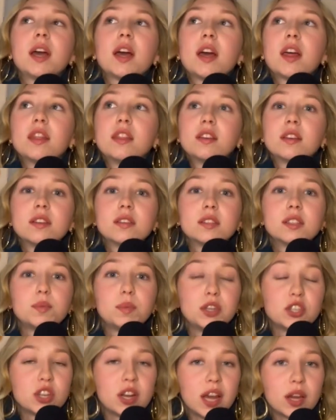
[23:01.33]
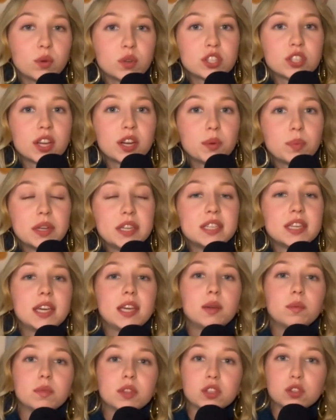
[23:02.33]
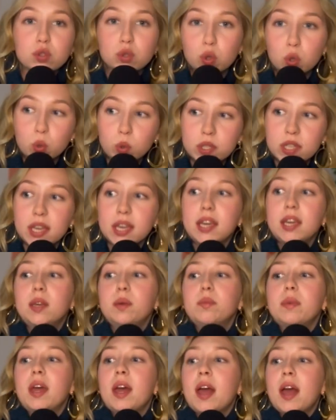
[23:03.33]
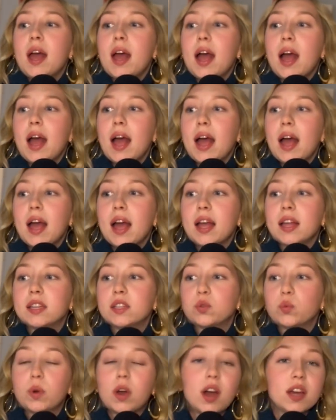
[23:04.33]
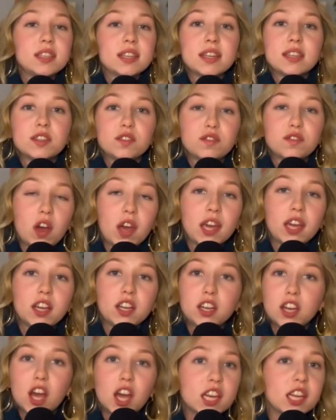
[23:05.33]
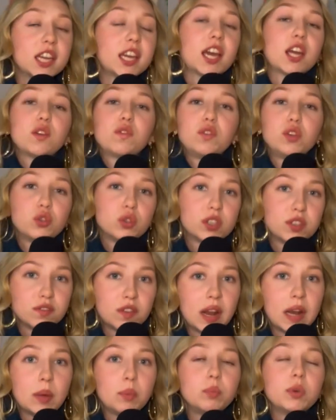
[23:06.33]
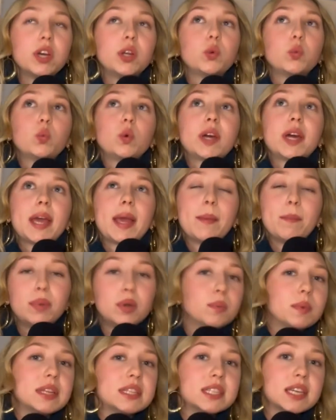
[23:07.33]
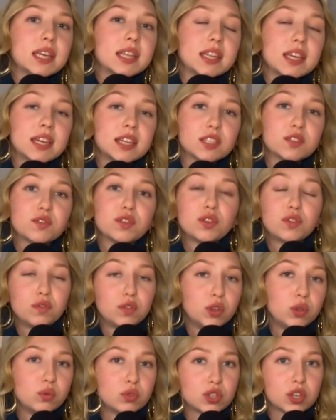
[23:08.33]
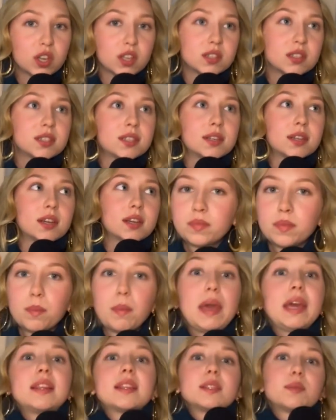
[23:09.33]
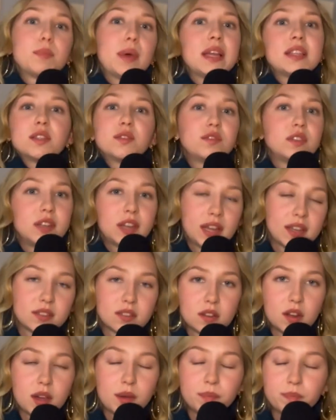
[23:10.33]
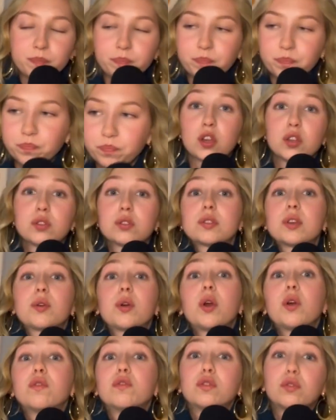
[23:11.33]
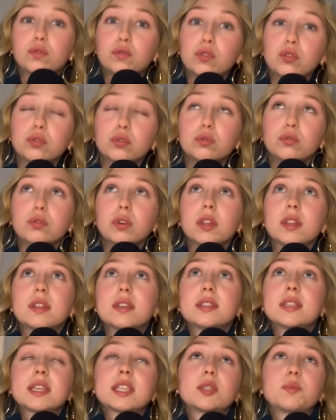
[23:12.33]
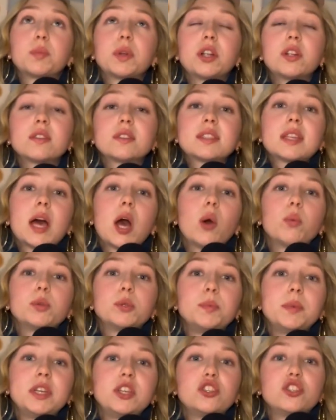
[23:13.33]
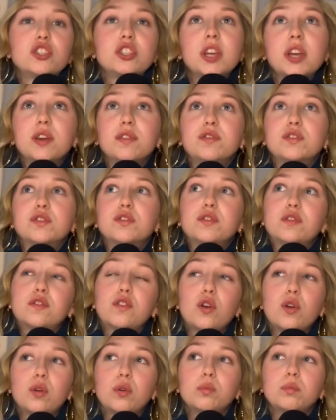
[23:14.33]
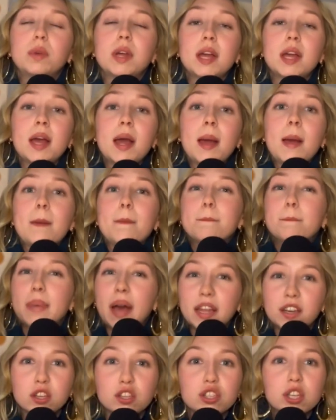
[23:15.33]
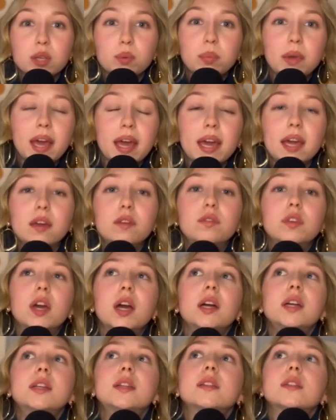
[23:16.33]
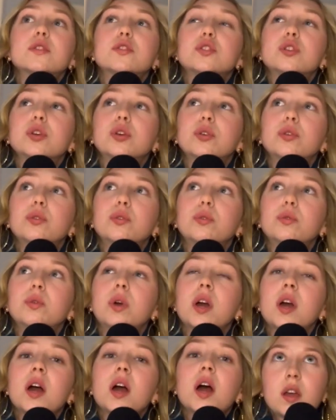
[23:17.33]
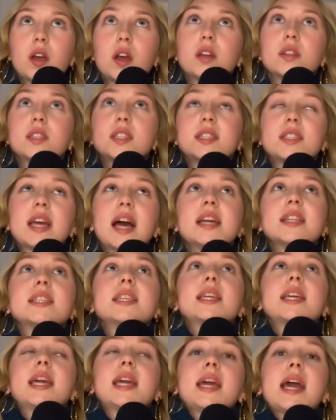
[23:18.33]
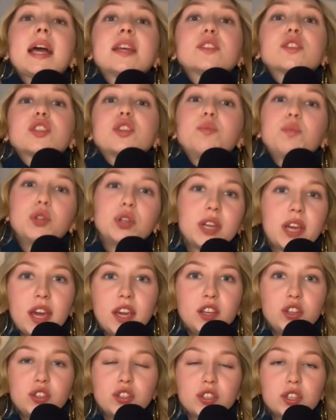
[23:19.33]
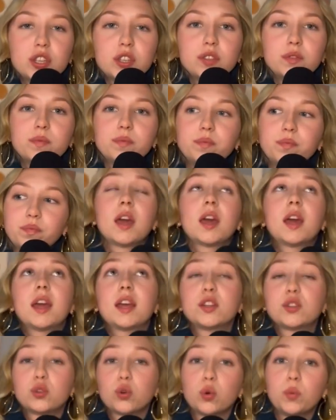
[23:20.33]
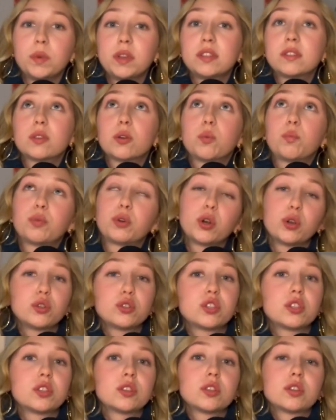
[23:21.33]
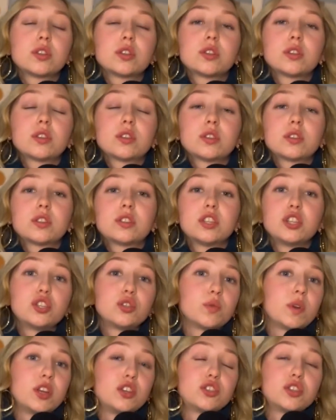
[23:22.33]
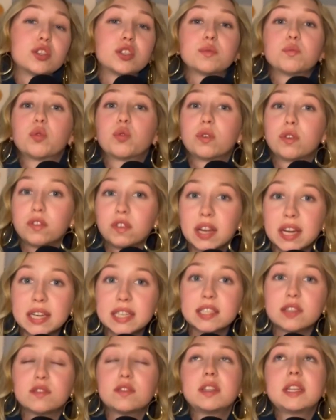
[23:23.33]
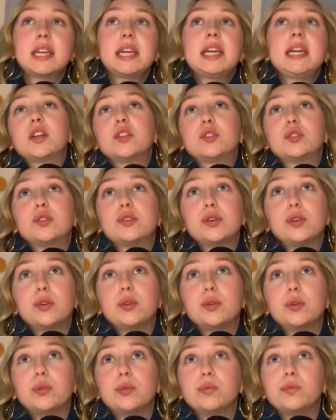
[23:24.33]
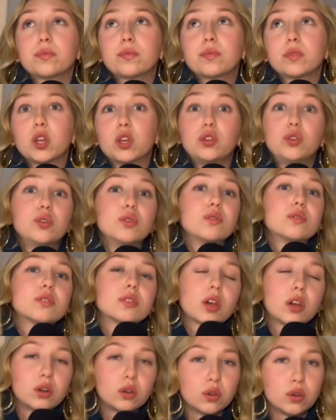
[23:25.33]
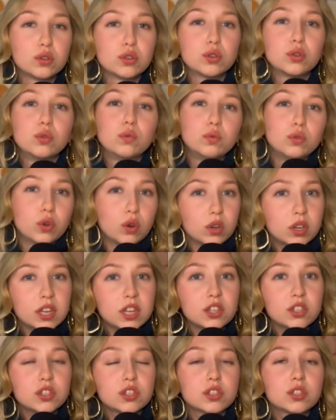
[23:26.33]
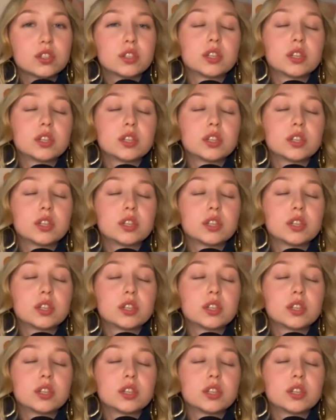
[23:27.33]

the speech and language therapy team, the school team, and we're identifying learning and future development. We're implementing things for the future to make this better for next time. So, overall, this experience helped me shift from managing behavior to understanding it as communication. It taught me to approach situations more reflectively, to use psychological knowledge